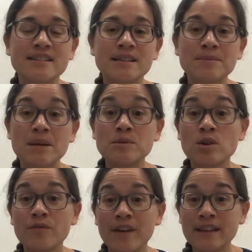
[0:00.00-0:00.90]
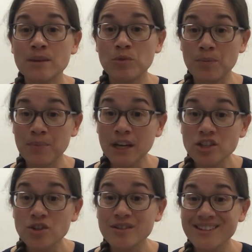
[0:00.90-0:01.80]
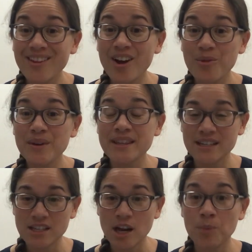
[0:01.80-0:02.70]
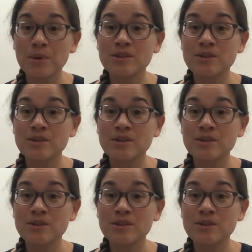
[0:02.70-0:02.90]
sometimes you can find them with pictures along with it to help you